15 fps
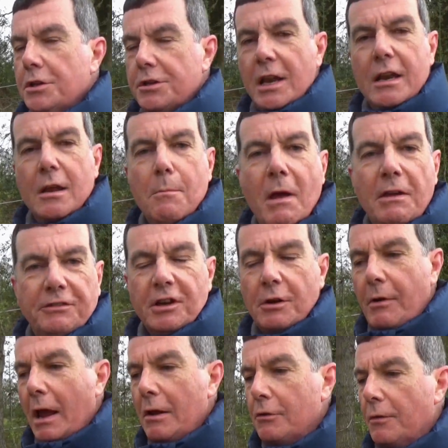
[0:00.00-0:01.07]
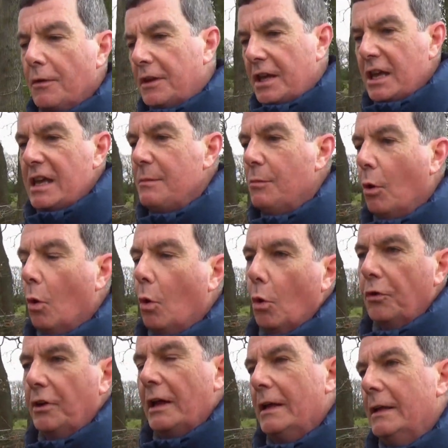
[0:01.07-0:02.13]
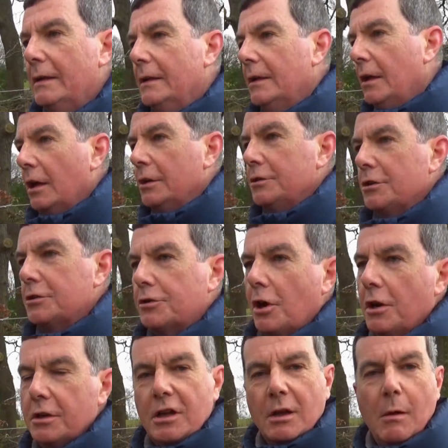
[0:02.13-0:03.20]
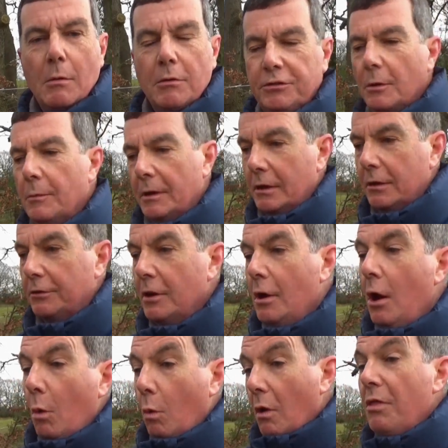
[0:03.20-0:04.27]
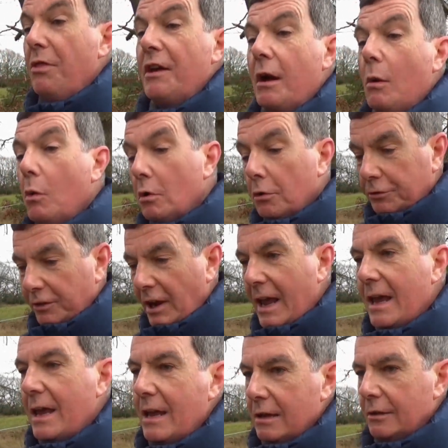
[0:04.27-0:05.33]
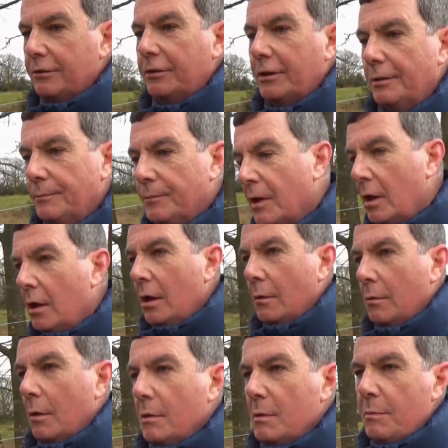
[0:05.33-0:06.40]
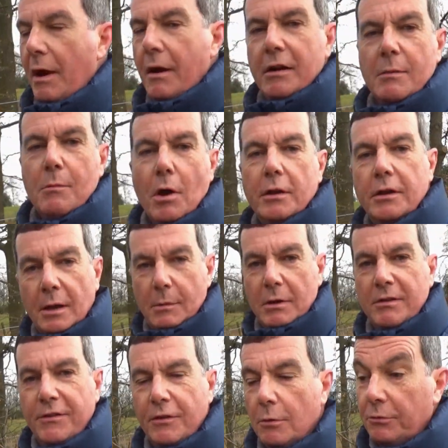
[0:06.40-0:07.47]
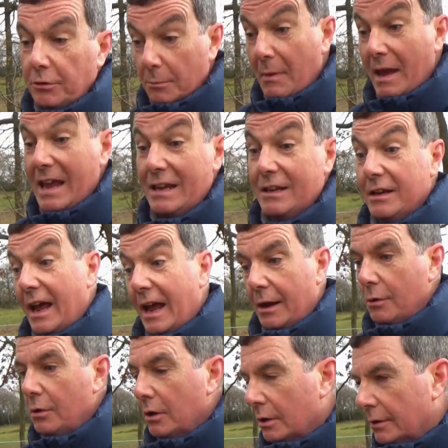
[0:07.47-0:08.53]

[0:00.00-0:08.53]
end up messing around on the keyboard and just try to come up with something. Because one thing I will say is, I mean, bearing in mind how many films I make now,